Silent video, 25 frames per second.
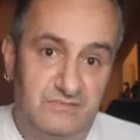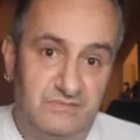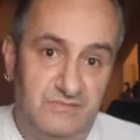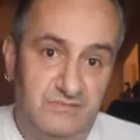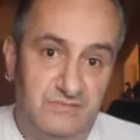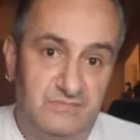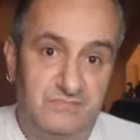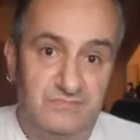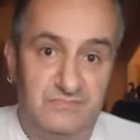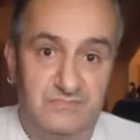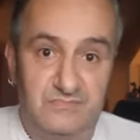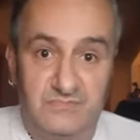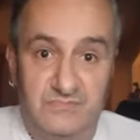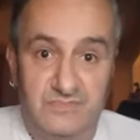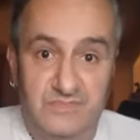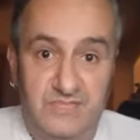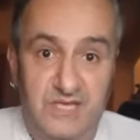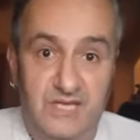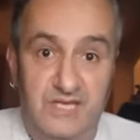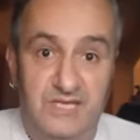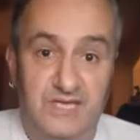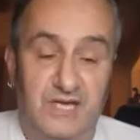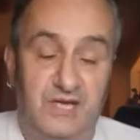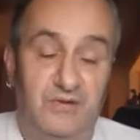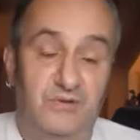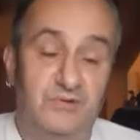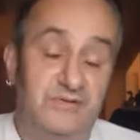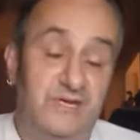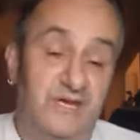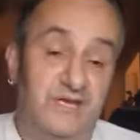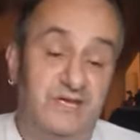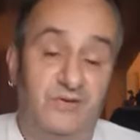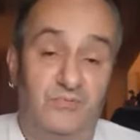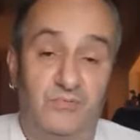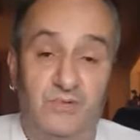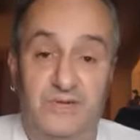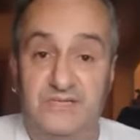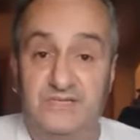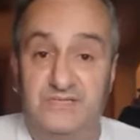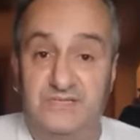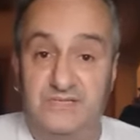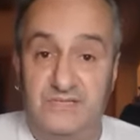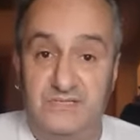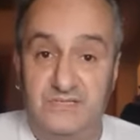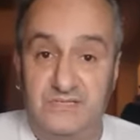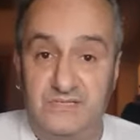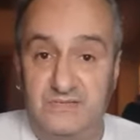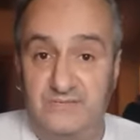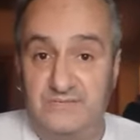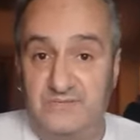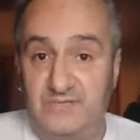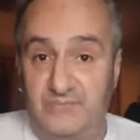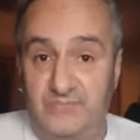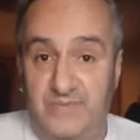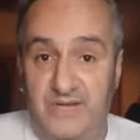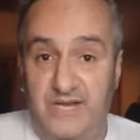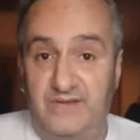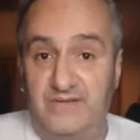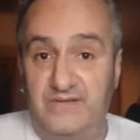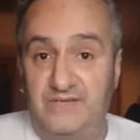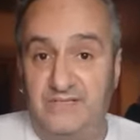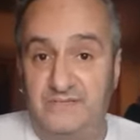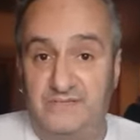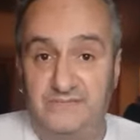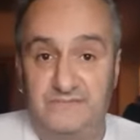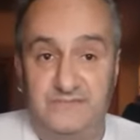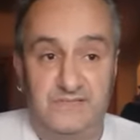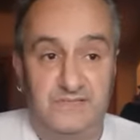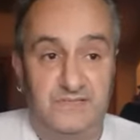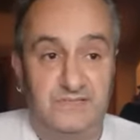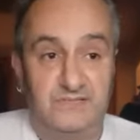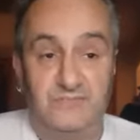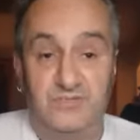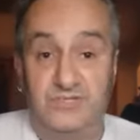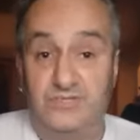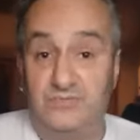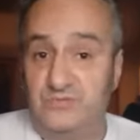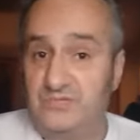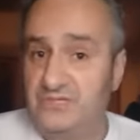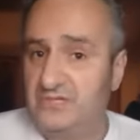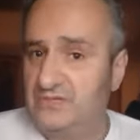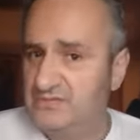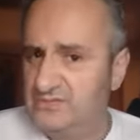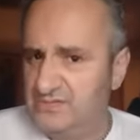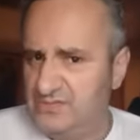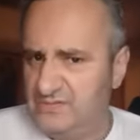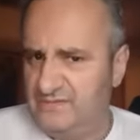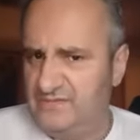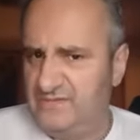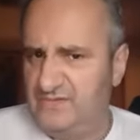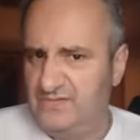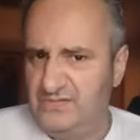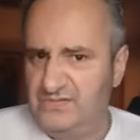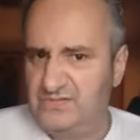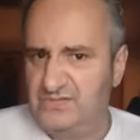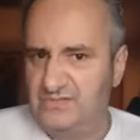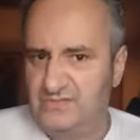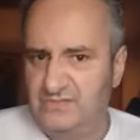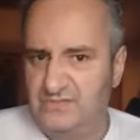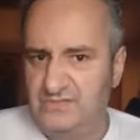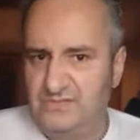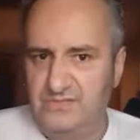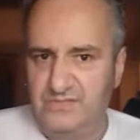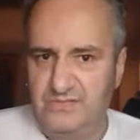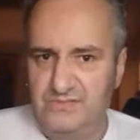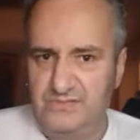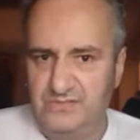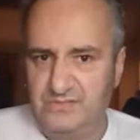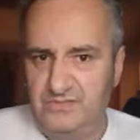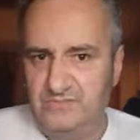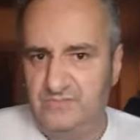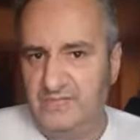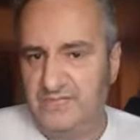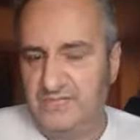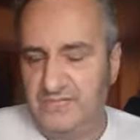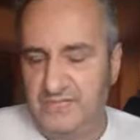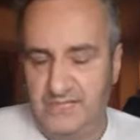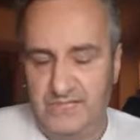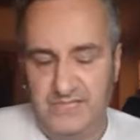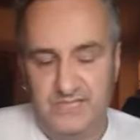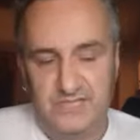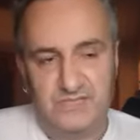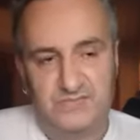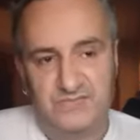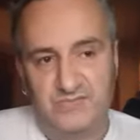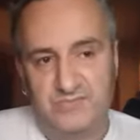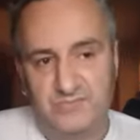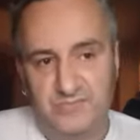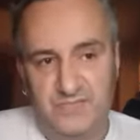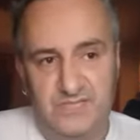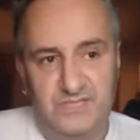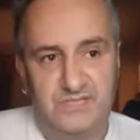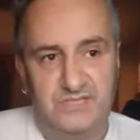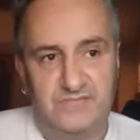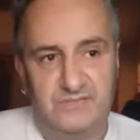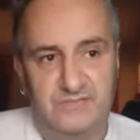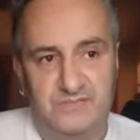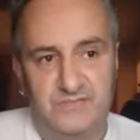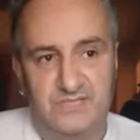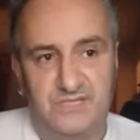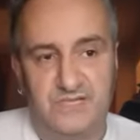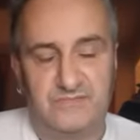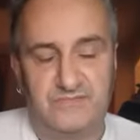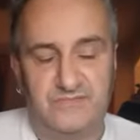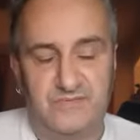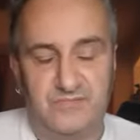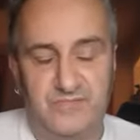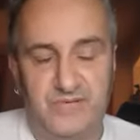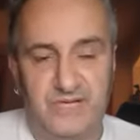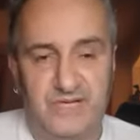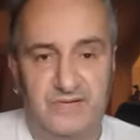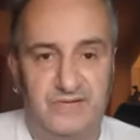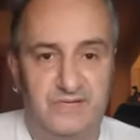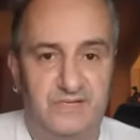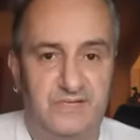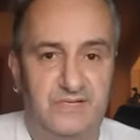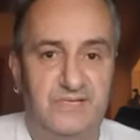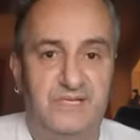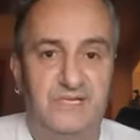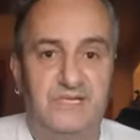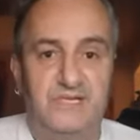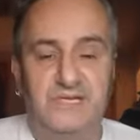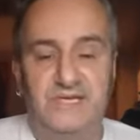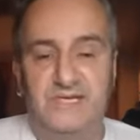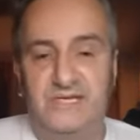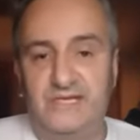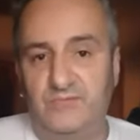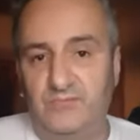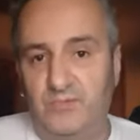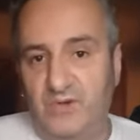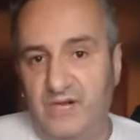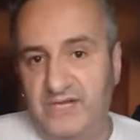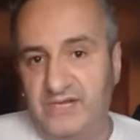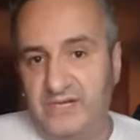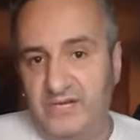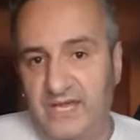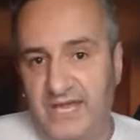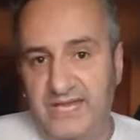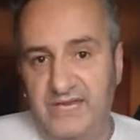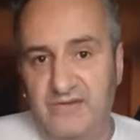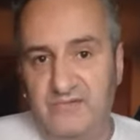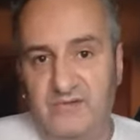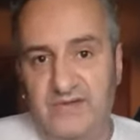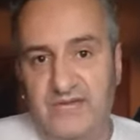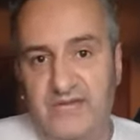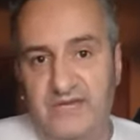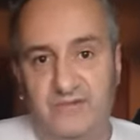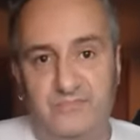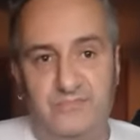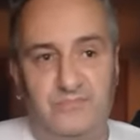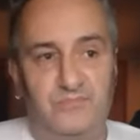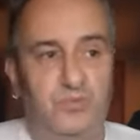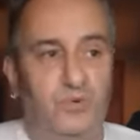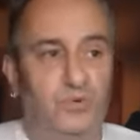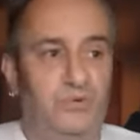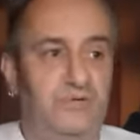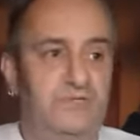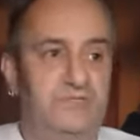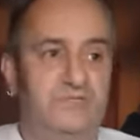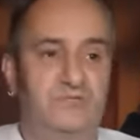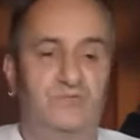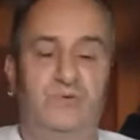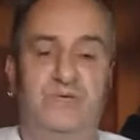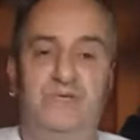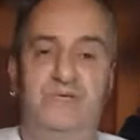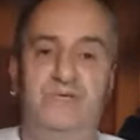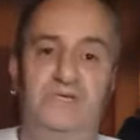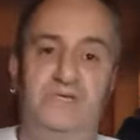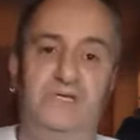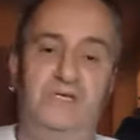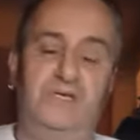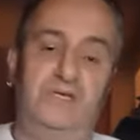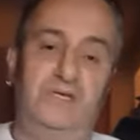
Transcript: Um, Kiko, who'd had a win since the, the, Barrett defeat, which was controversial. You know, you could make a case for him beating Zelfa Barrett. He'd had one eight-round points win.